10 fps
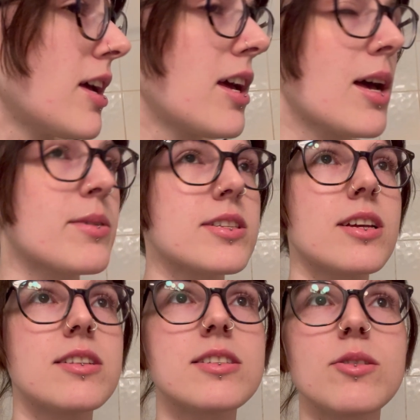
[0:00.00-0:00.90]
I'm excited
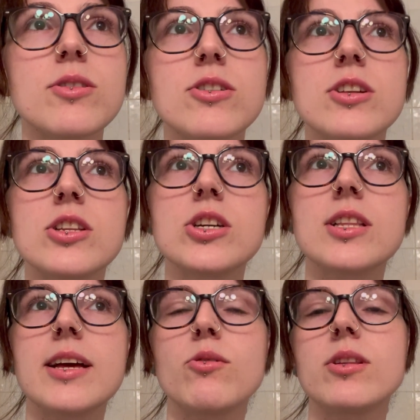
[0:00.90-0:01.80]
to see what they're gonna look
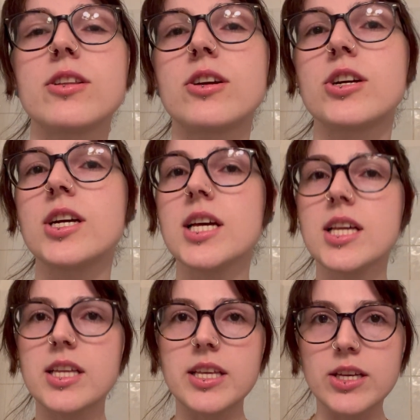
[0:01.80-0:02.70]
like when they're
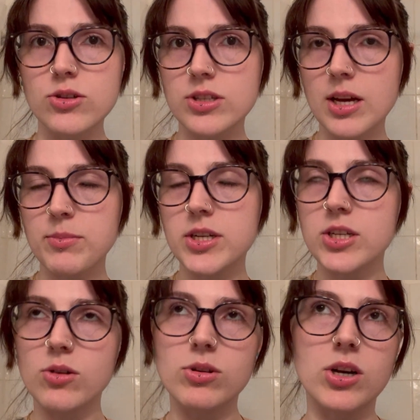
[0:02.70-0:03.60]
healed up and
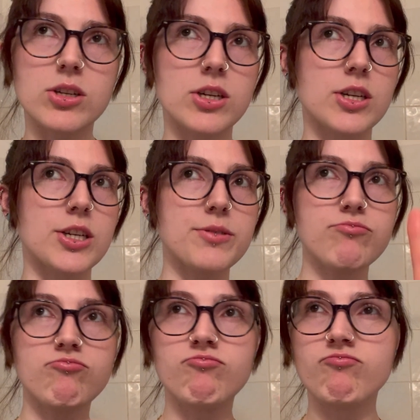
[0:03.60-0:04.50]
no longer,
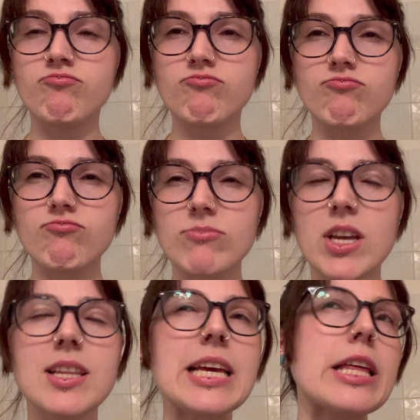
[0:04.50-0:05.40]

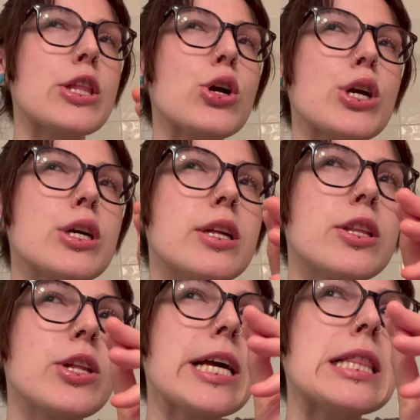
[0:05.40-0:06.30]
like they're
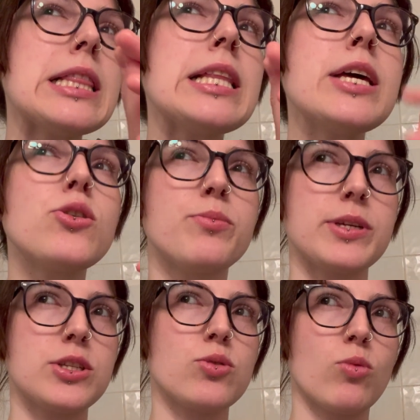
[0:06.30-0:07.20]
like a little
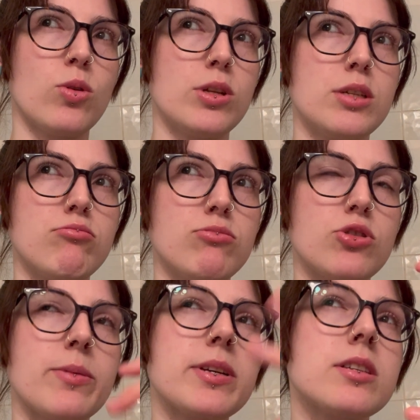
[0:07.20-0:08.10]
bit swollen. So
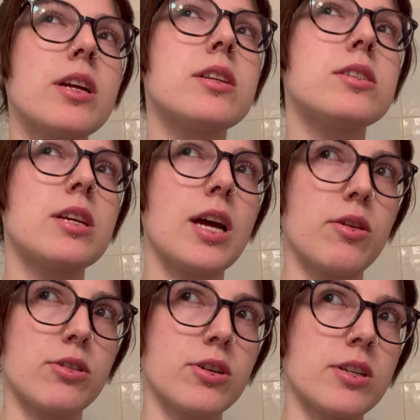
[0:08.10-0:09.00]
I'm excited to see how
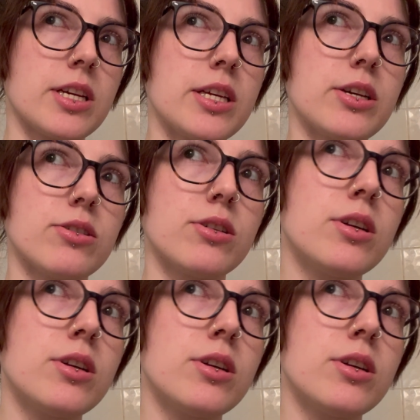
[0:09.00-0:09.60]
they're gonna heal